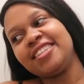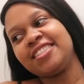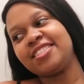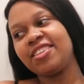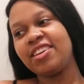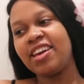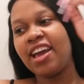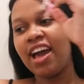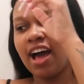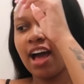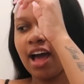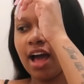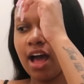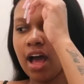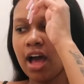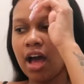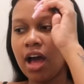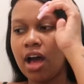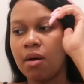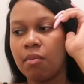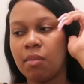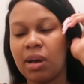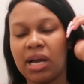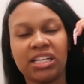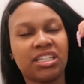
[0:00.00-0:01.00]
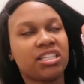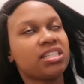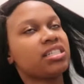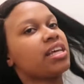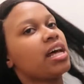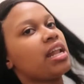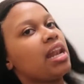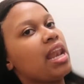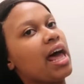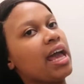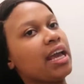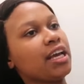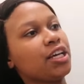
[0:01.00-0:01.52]
so yeah um, i
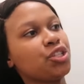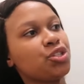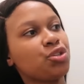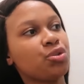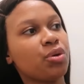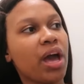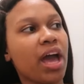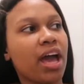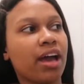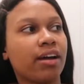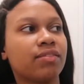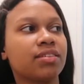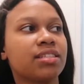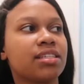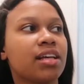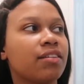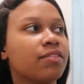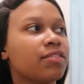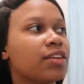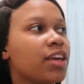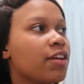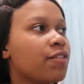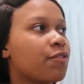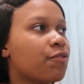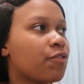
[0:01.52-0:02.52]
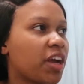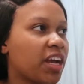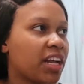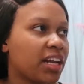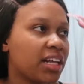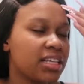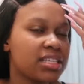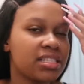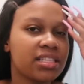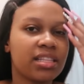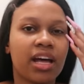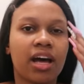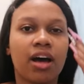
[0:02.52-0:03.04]
just like to have self-care
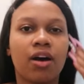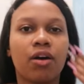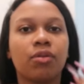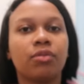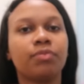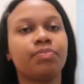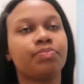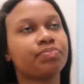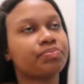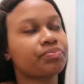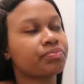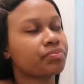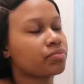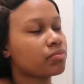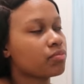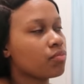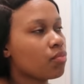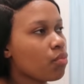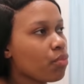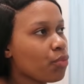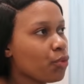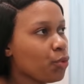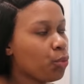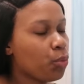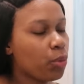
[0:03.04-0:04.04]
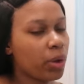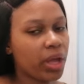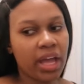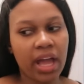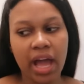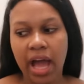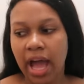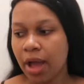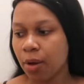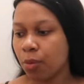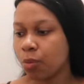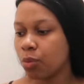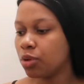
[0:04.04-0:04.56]
fridays now
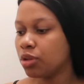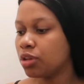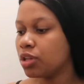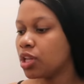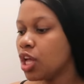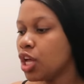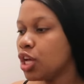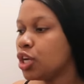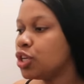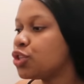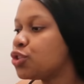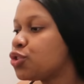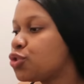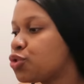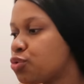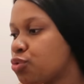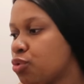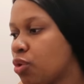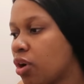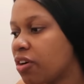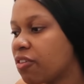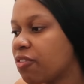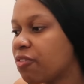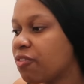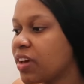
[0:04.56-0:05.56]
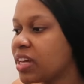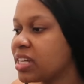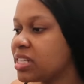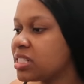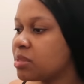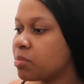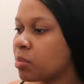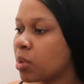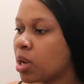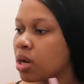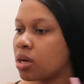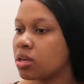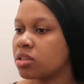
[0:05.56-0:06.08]
where I will do a
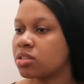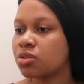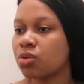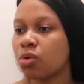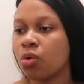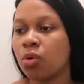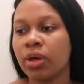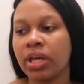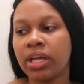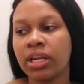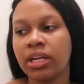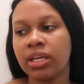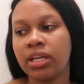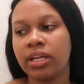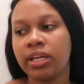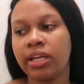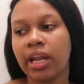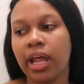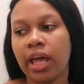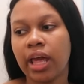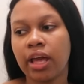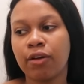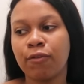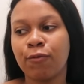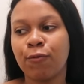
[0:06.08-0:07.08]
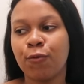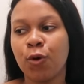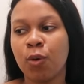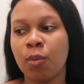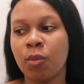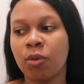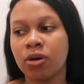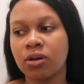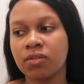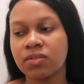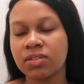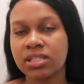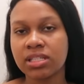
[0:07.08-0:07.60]
face mask or any like
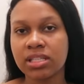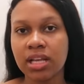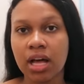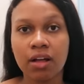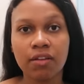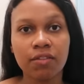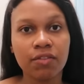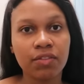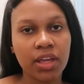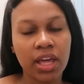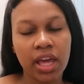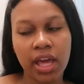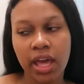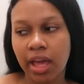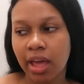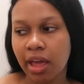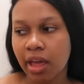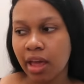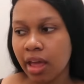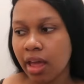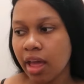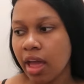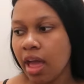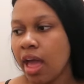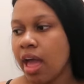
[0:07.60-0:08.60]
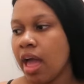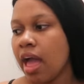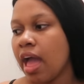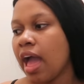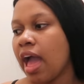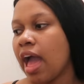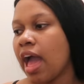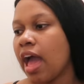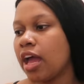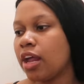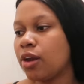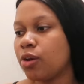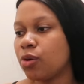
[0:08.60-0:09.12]
form of self-care
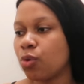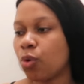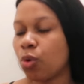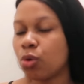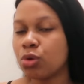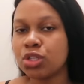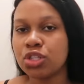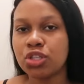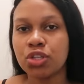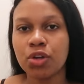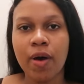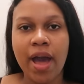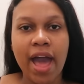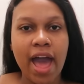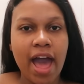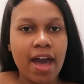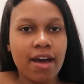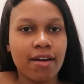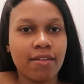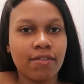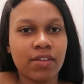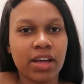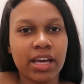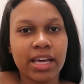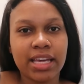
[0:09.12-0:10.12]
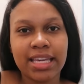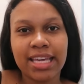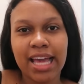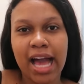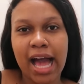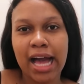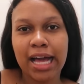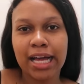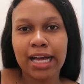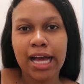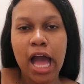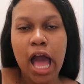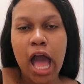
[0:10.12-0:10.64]
and also have a
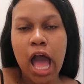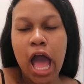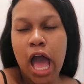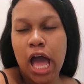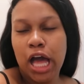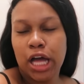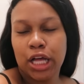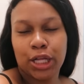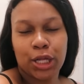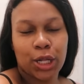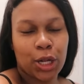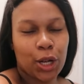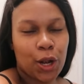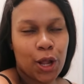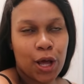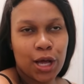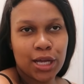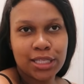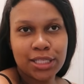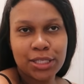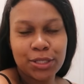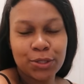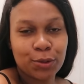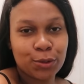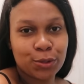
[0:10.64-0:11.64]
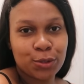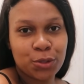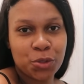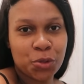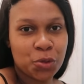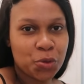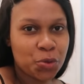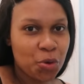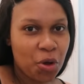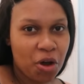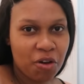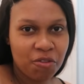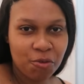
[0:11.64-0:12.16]
young glass or
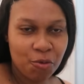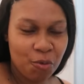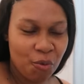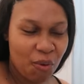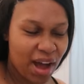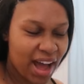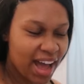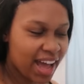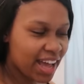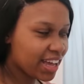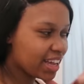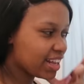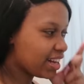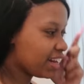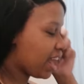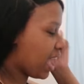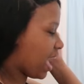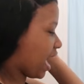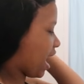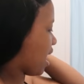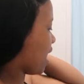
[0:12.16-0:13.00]
two of wine